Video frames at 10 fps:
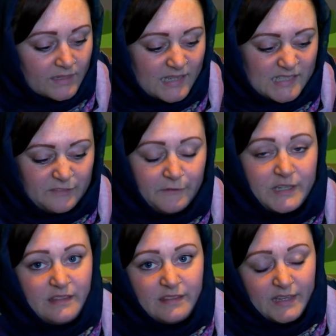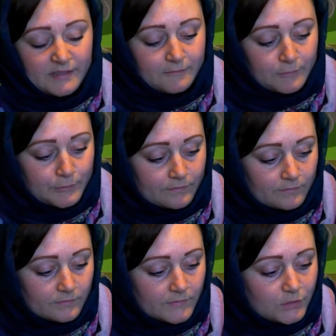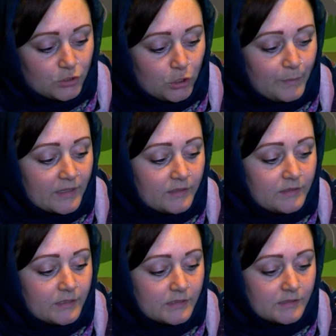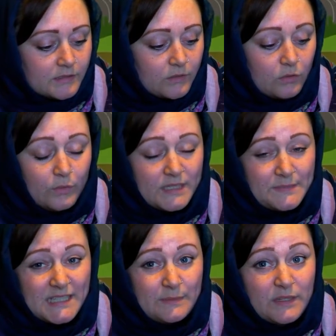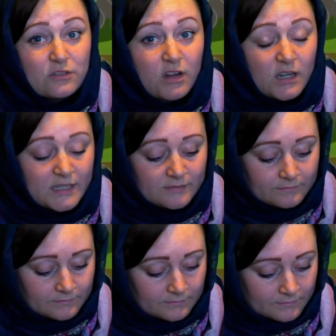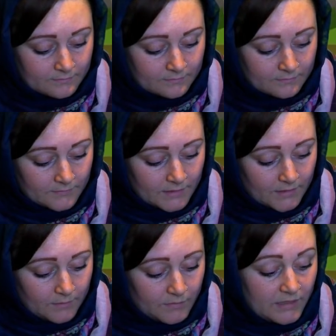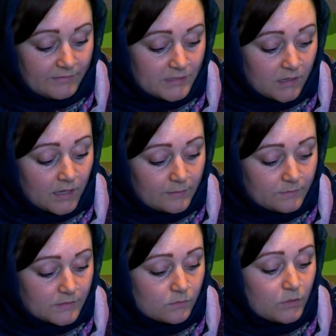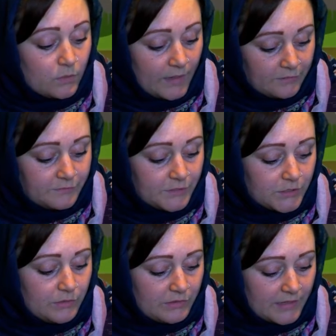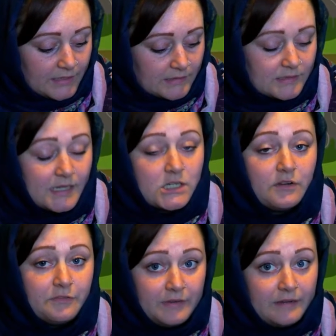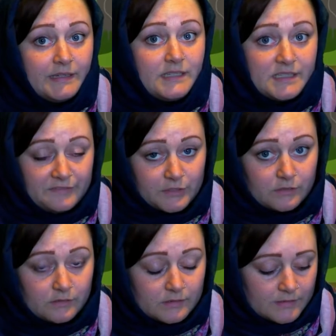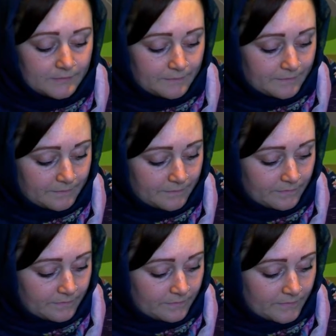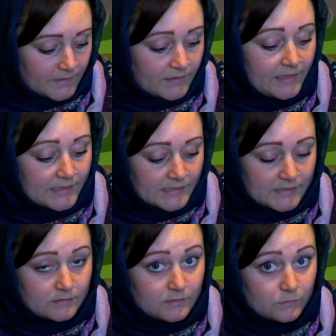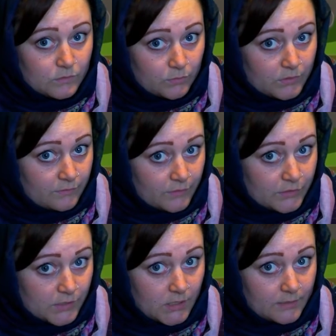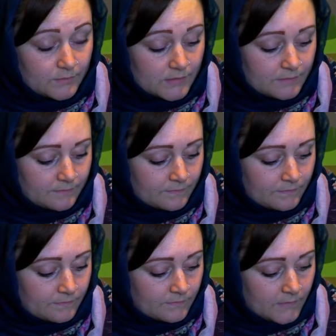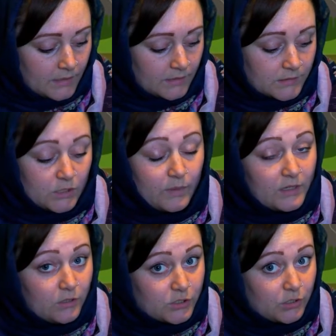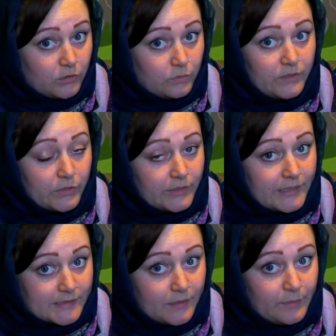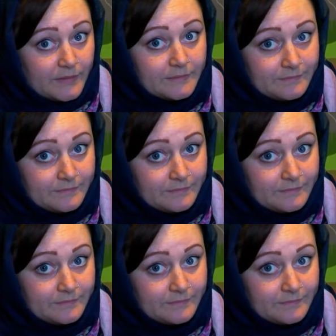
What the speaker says: It's a funny thing. Chopping onions always makes me cry. But there are times when you have to do things that are very difficult. This was one of those times. So I got on with cooking supper.